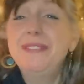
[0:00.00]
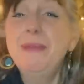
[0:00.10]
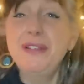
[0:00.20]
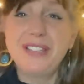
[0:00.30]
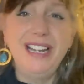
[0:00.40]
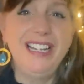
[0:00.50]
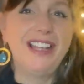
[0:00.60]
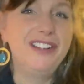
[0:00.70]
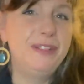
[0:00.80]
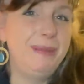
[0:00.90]
most likely
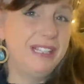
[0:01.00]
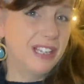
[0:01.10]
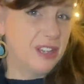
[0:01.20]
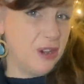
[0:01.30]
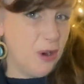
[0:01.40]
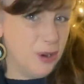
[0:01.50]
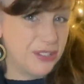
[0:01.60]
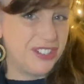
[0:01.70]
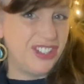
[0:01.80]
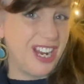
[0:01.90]
going to be the
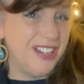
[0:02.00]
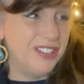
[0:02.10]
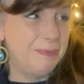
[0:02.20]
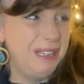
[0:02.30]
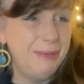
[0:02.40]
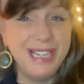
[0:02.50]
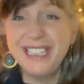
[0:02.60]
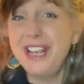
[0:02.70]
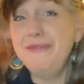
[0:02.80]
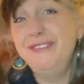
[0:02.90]
god Janus, but we
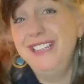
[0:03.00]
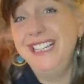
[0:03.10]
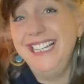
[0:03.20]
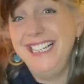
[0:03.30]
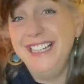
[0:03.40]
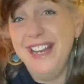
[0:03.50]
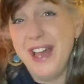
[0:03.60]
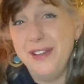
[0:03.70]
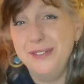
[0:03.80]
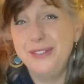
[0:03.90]
don't really
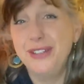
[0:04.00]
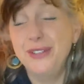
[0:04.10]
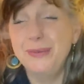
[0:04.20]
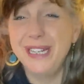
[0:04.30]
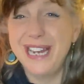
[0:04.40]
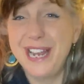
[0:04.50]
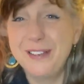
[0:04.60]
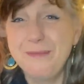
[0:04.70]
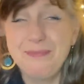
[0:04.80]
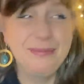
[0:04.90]
know, do we
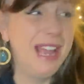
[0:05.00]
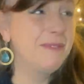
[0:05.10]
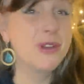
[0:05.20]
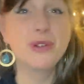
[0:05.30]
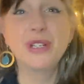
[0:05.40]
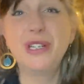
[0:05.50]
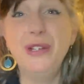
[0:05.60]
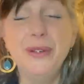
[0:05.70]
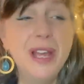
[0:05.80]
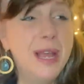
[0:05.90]
now? We haven't got a
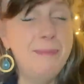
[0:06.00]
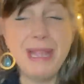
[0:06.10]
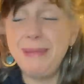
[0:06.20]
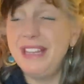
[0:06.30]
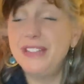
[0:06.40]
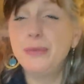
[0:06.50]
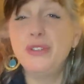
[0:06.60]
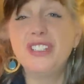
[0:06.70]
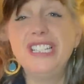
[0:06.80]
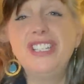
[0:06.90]
clue. Maybe it's all
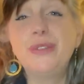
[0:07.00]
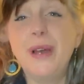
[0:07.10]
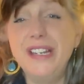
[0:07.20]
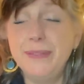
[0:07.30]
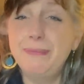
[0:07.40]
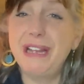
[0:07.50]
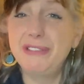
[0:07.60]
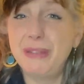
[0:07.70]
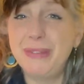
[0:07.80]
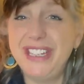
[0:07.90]
just intertwined and
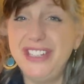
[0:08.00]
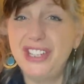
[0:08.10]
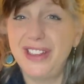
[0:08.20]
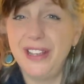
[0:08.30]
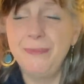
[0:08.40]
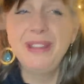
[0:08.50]
bound up with each other.